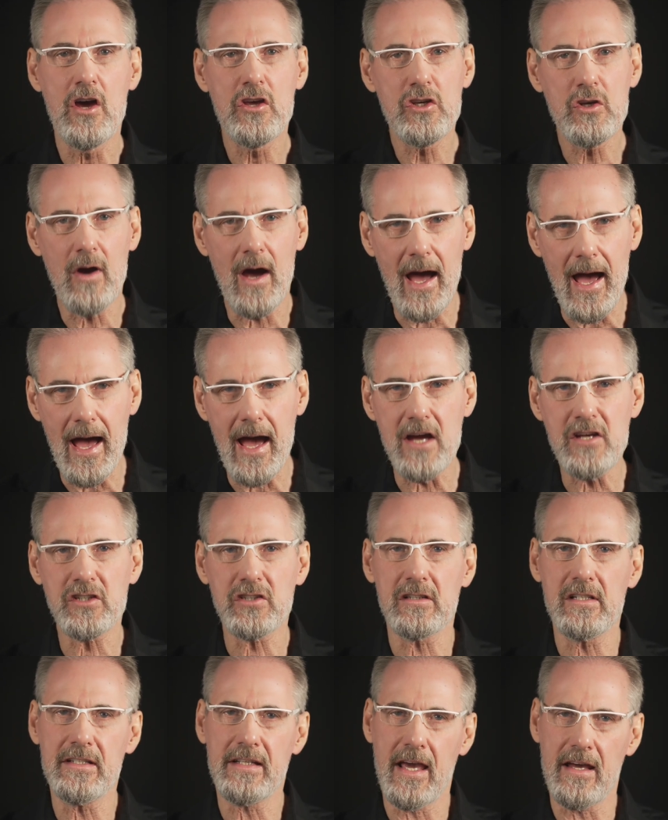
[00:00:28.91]
you're
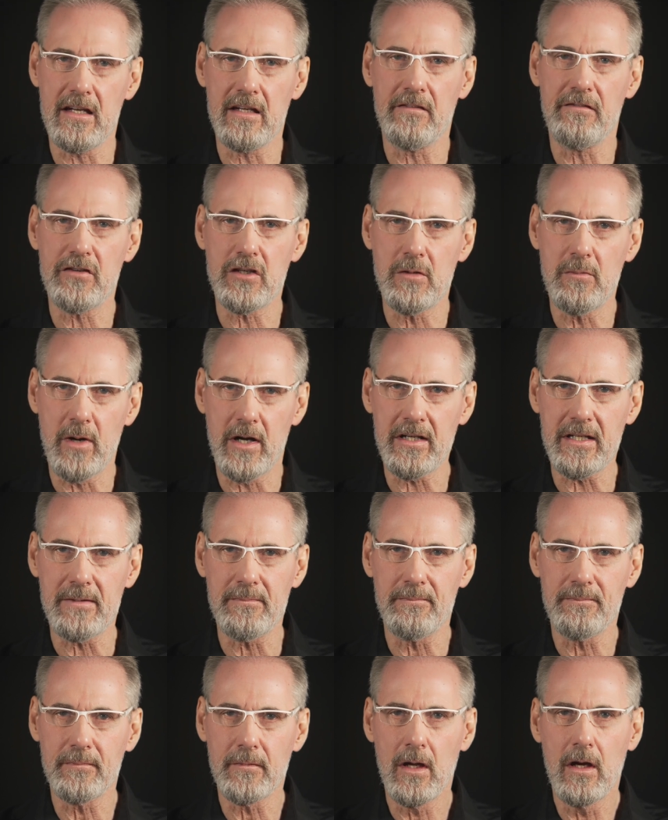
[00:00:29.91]
actually getting for your
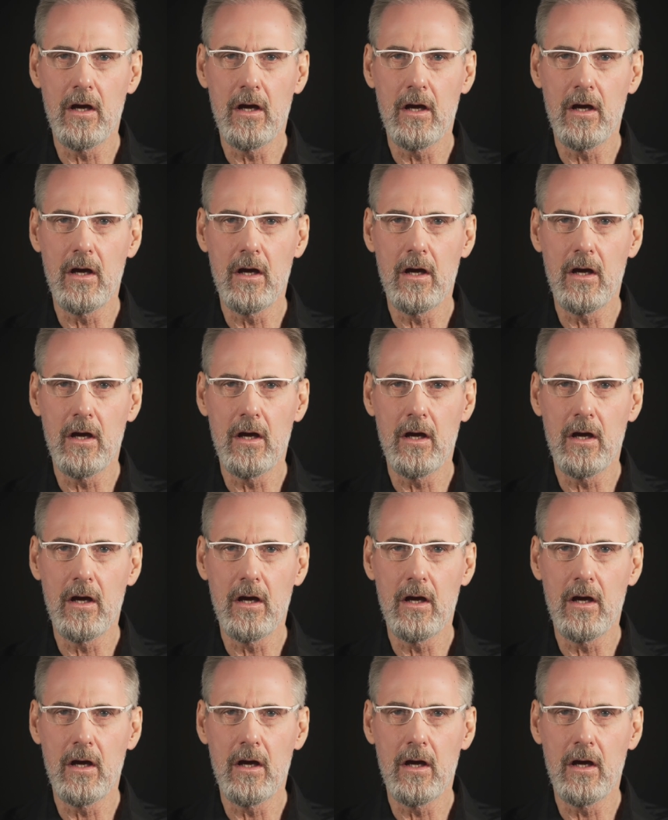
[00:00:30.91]
money.